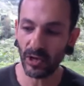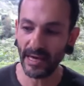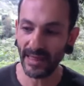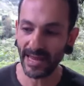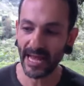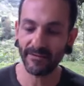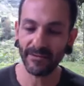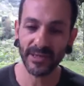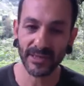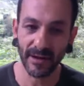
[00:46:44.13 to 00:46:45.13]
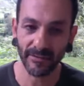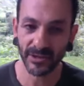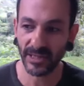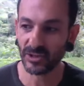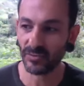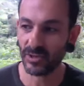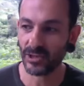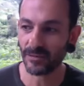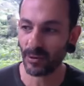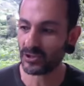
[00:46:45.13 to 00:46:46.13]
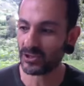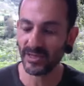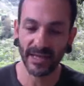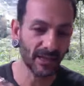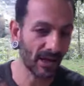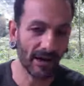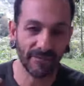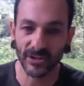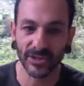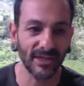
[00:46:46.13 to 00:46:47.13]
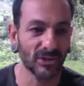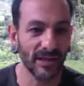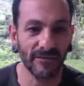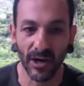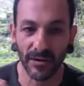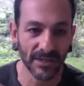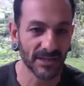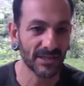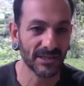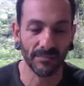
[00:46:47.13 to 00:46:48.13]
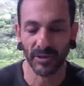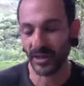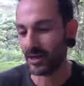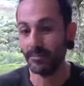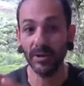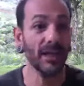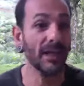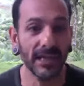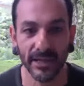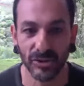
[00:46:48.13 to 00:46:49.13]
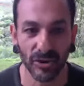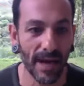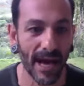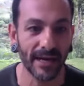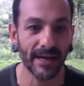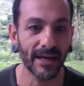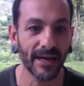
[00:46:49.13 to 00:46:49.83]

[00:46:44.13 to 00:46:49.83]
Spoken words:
I like having this conversation with this person. Then the conversation evolves into something completely dramatic,